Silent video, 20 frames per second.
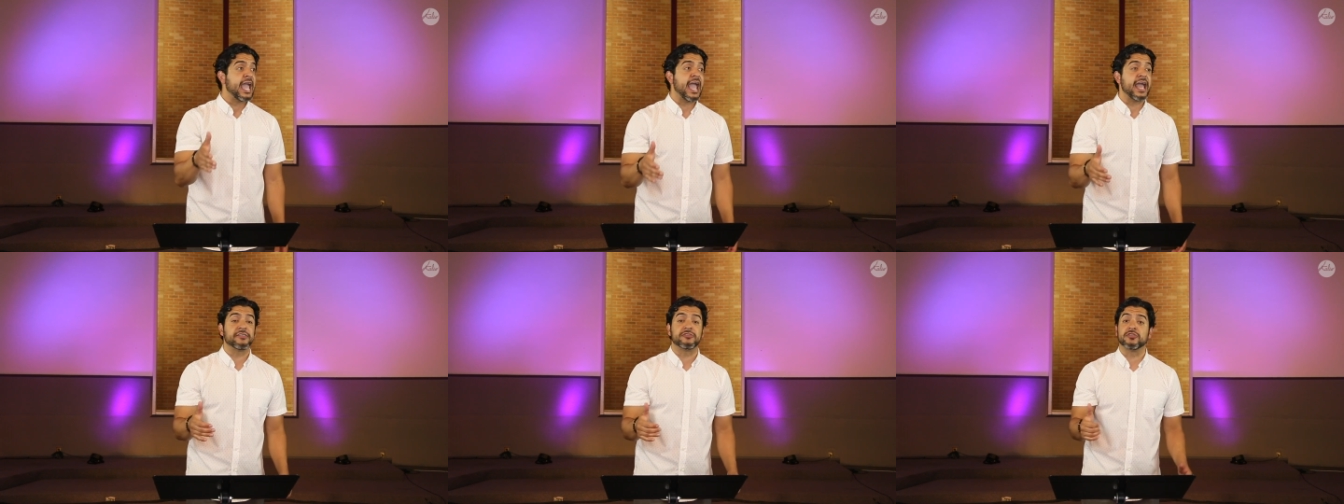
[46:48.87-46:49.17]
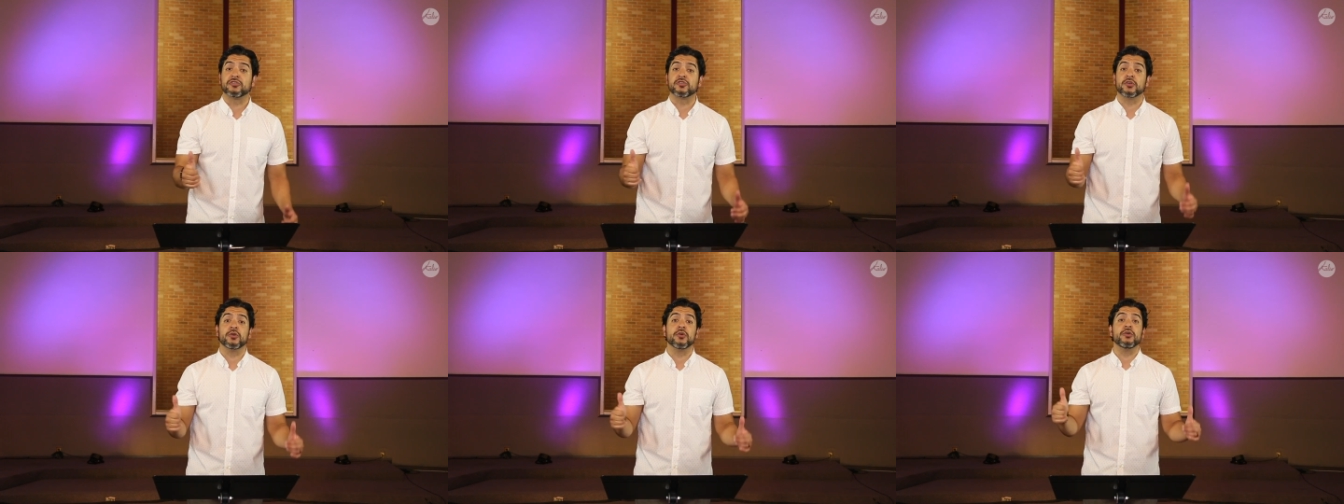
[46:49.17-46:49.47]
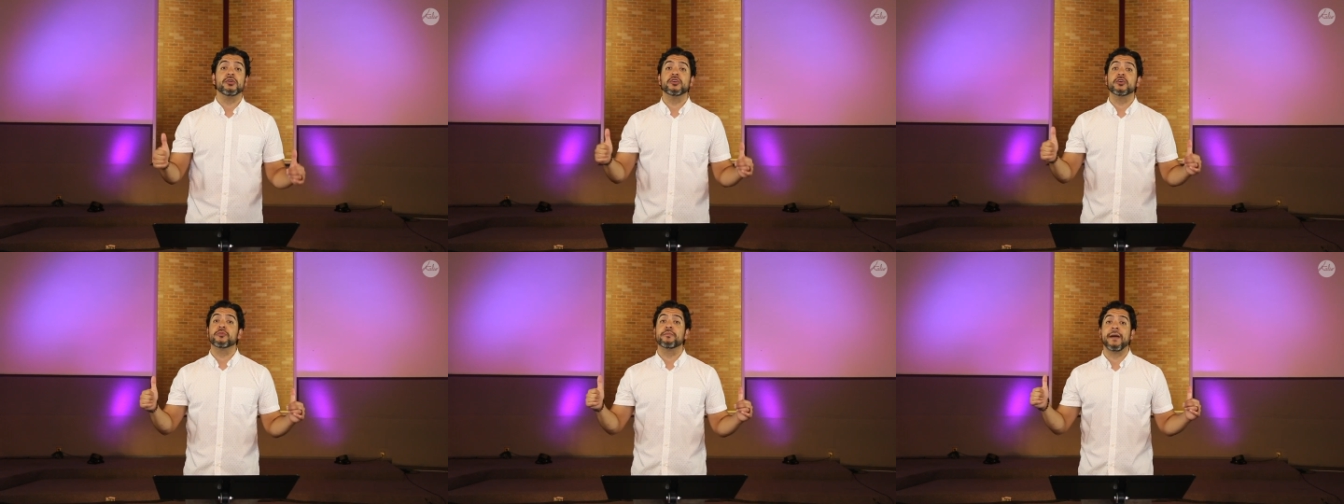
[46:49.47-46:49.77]
and to
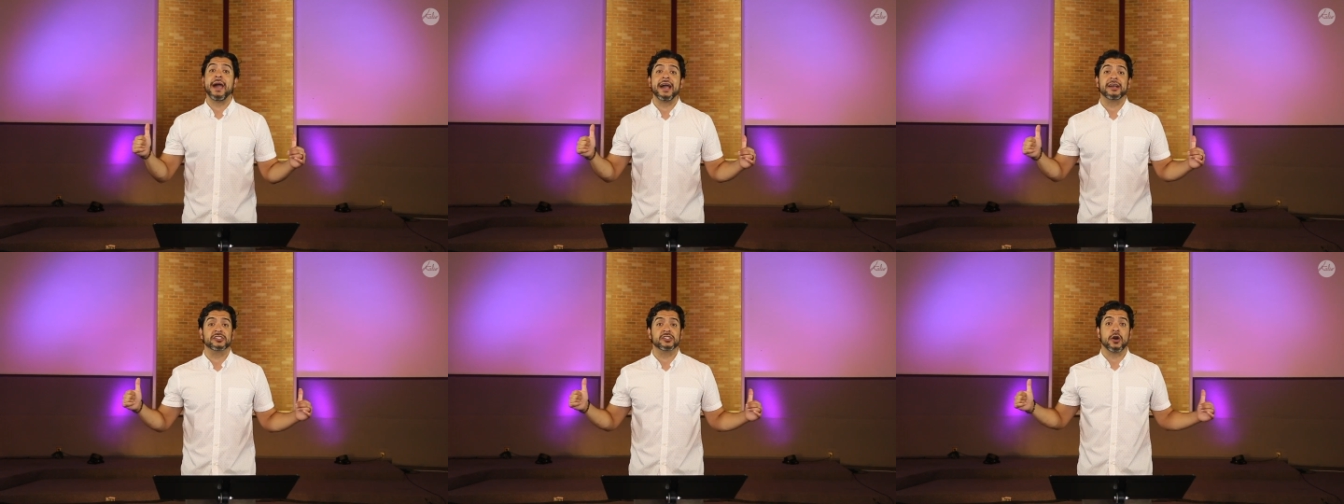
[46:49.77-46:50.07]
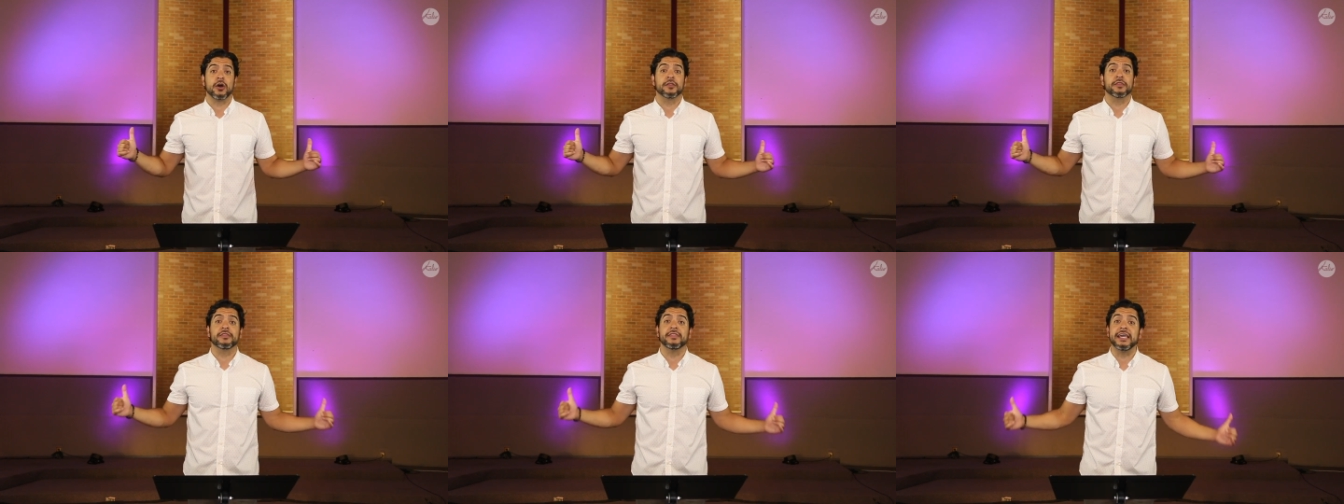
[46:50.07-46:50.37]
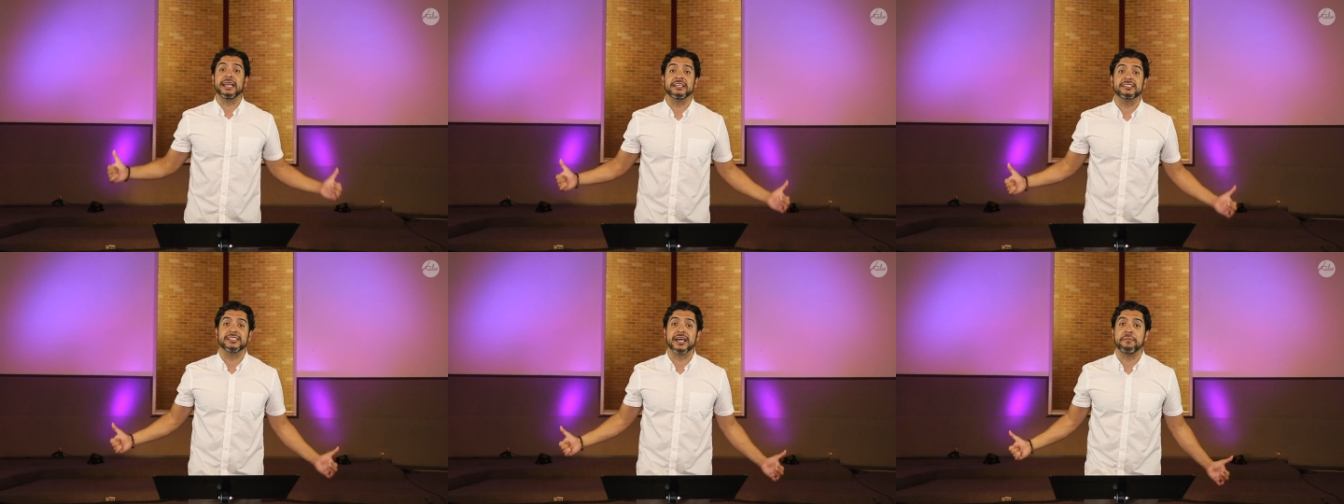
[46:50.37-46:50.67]
turn your backs on
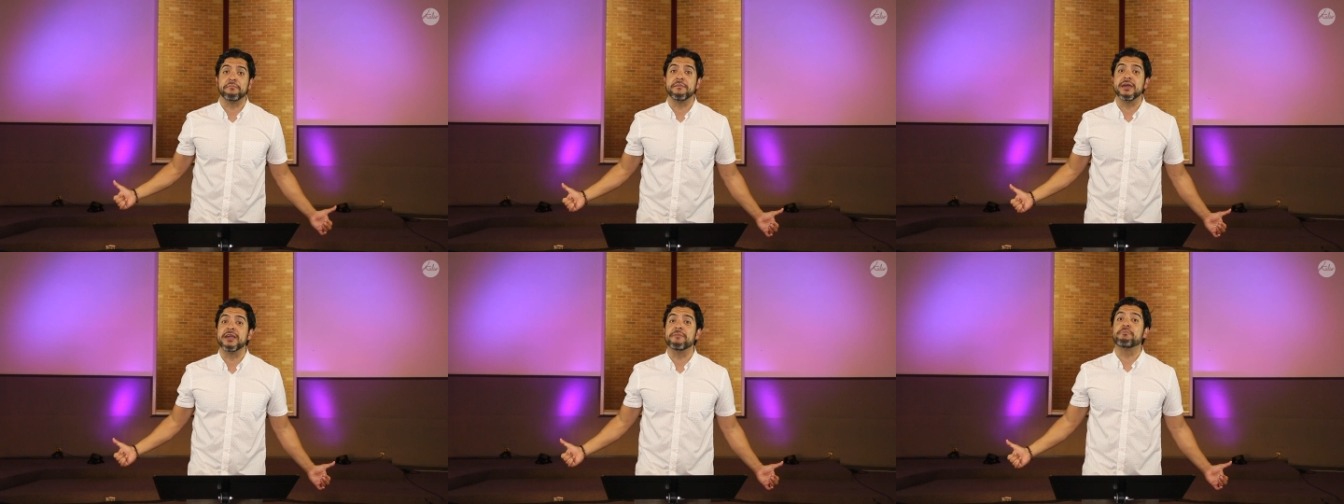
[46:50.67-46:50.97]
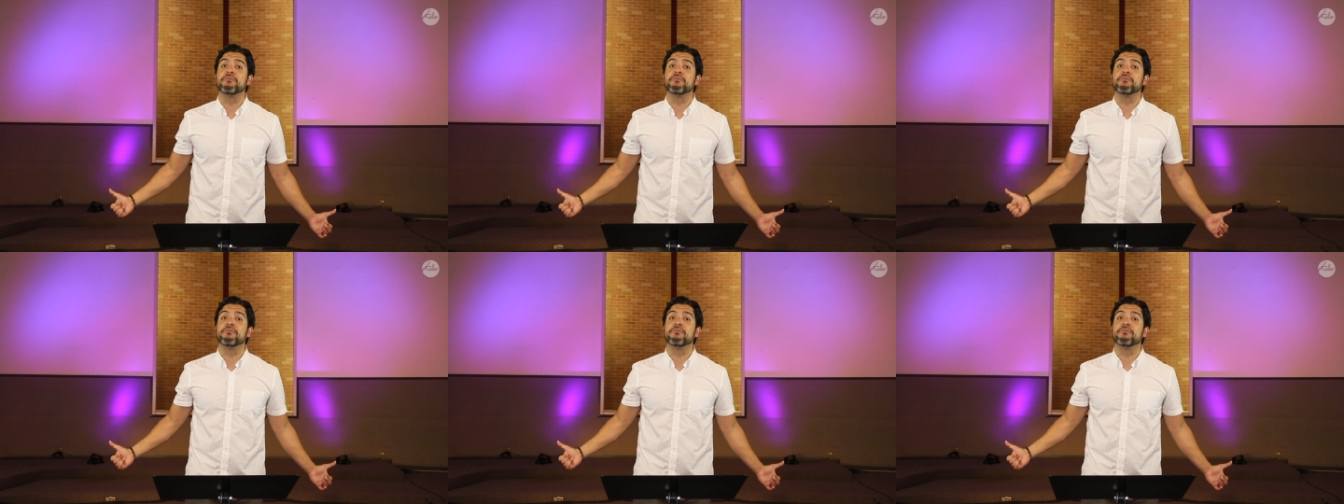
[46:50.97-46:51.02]
things that may